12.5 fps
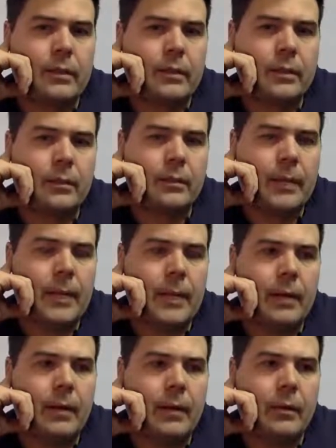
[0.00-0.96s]
But
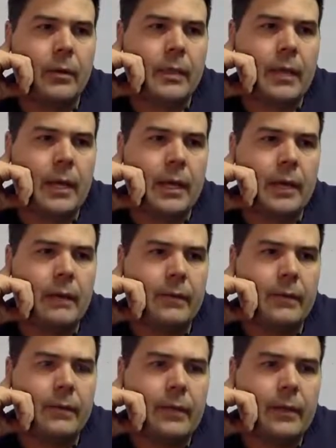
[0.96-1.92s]
it was kind of
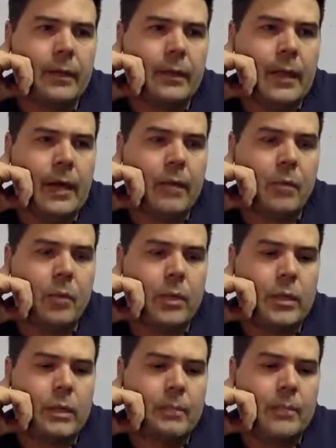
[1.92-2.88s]
more
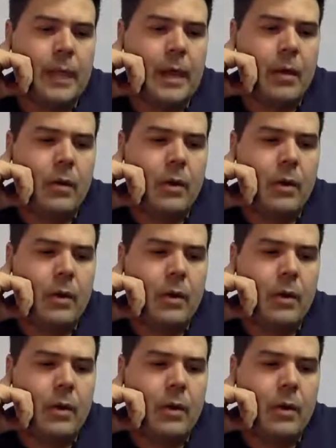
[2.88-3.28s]
deep down and